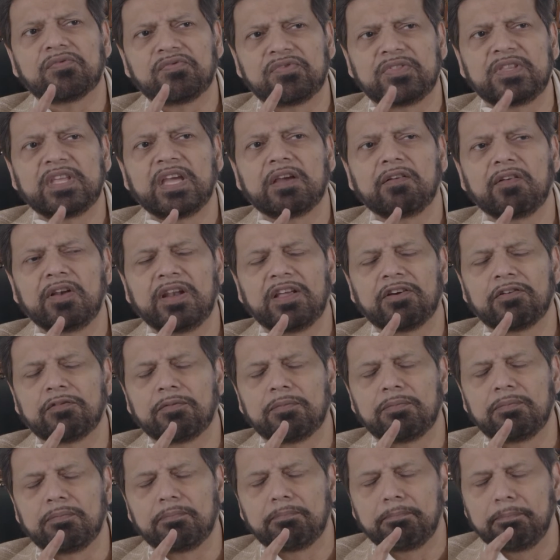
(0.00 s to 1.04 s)
They will have
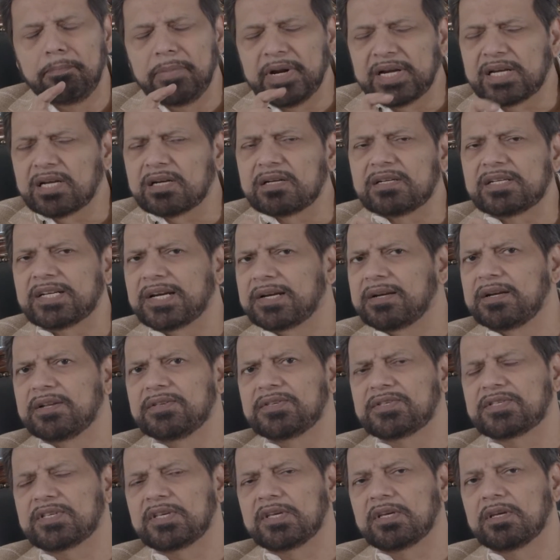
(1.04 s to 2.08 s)
better
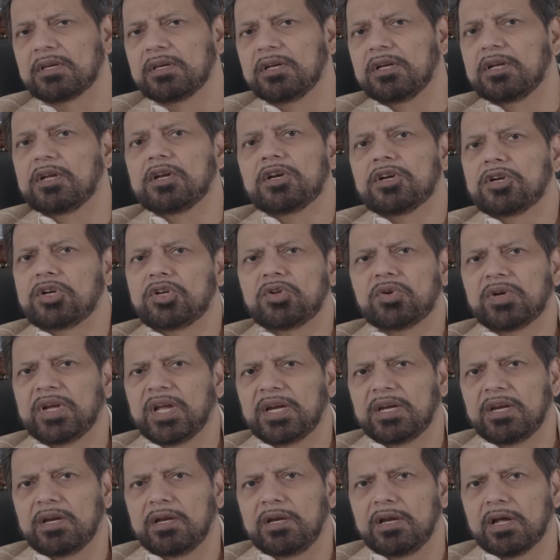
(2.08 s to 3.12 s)
tendency to
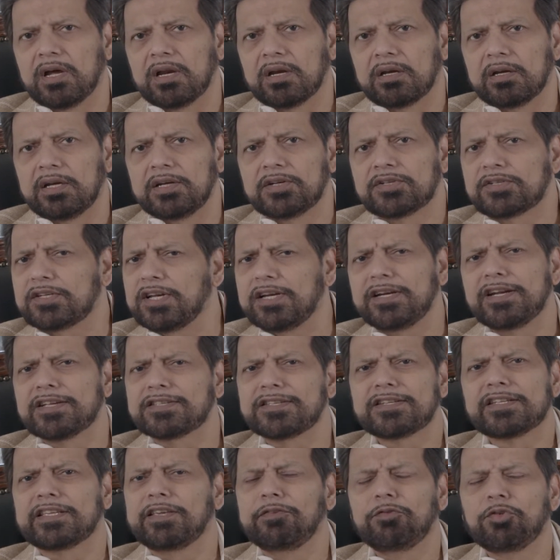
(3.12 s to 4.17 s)
get it done. It still
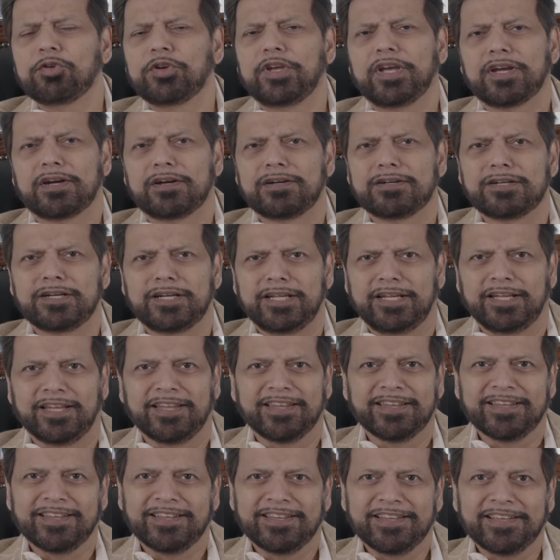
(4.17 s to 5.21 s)
doesn't give you guarantee
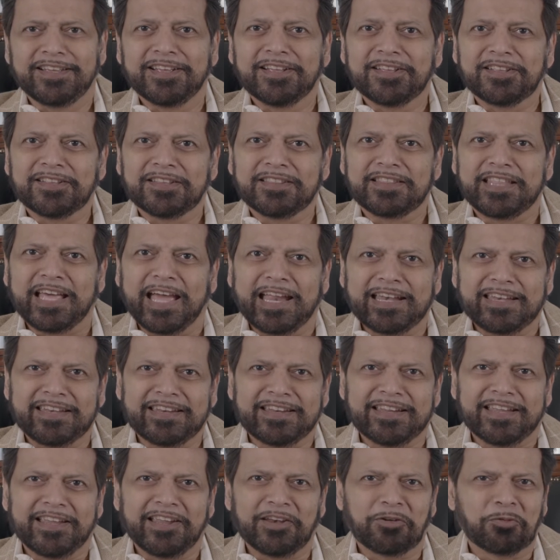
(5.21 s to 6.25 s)
that
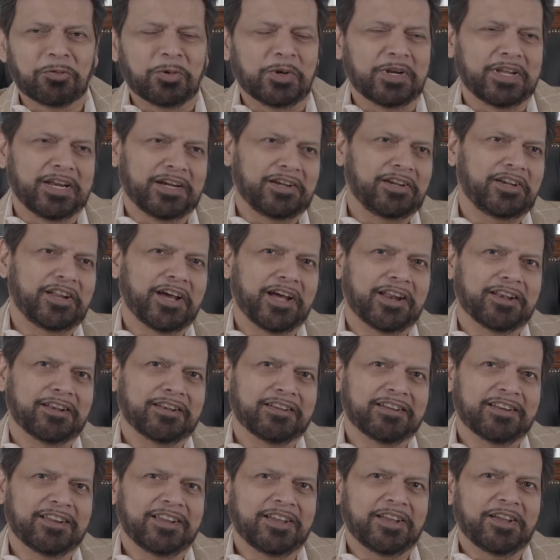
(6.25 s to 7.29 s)
it will get done.
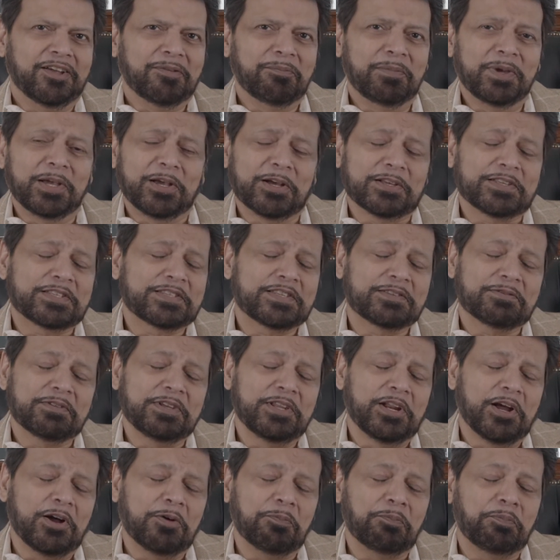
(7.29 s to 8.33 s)
Because, you
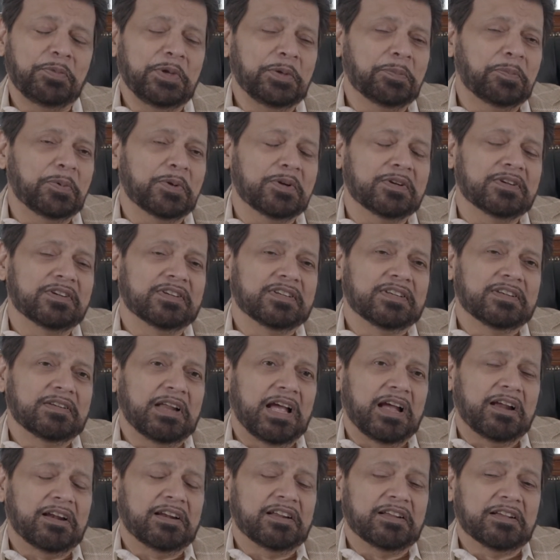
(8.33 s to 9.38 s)
know, people
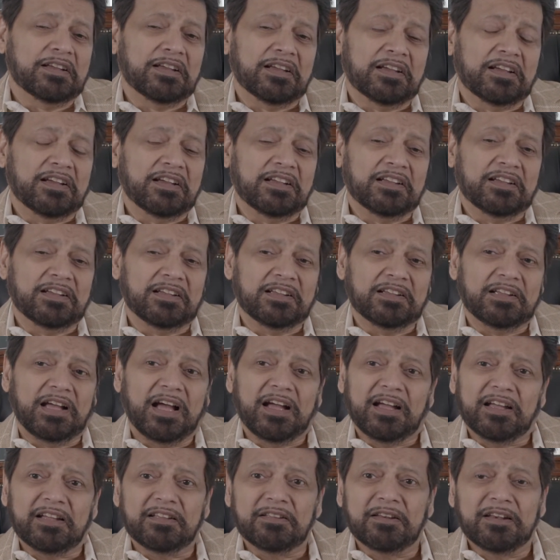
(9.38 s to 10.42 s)

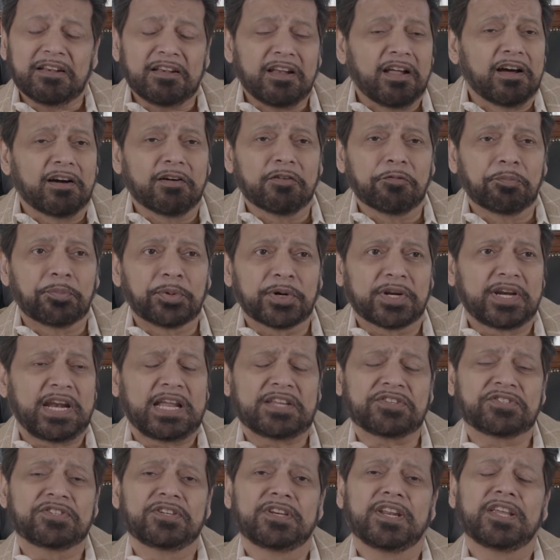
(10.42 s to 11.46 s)
love
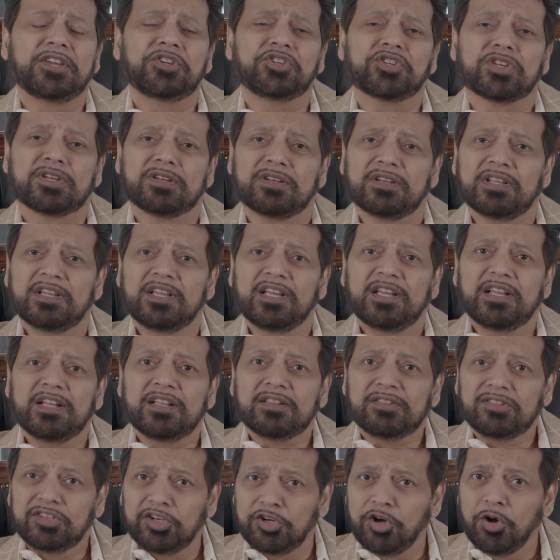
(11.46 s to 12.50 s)
procrastination.
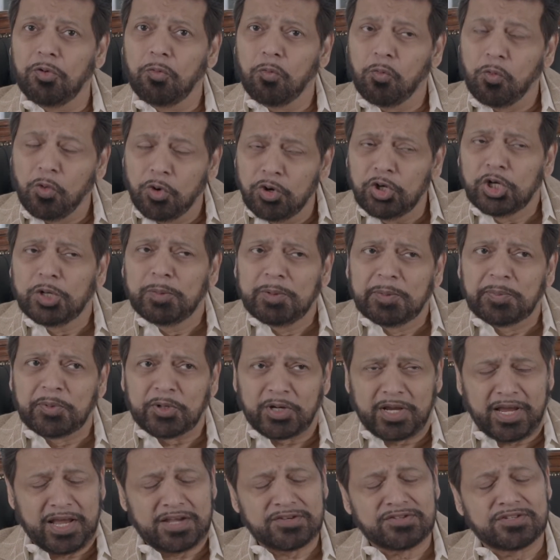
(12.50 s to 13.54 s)
They don't want to be
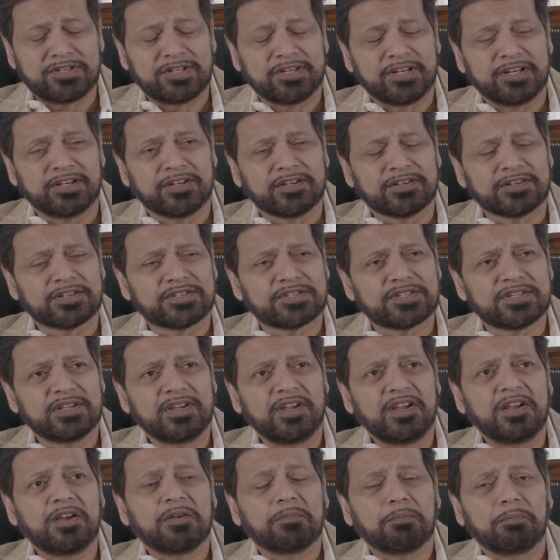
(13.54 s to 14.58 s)
procrastinators,
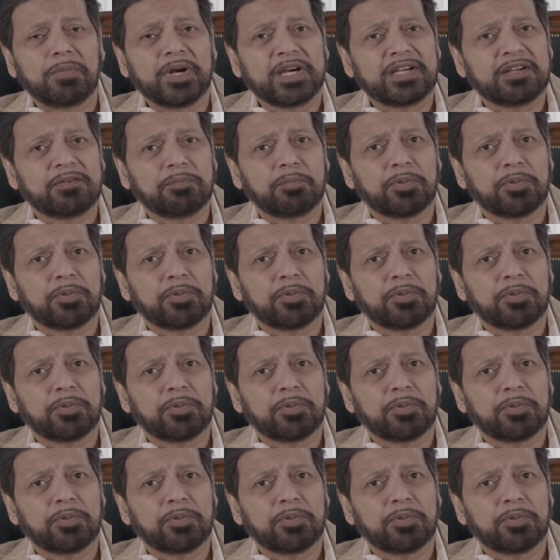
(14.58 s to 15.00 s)
but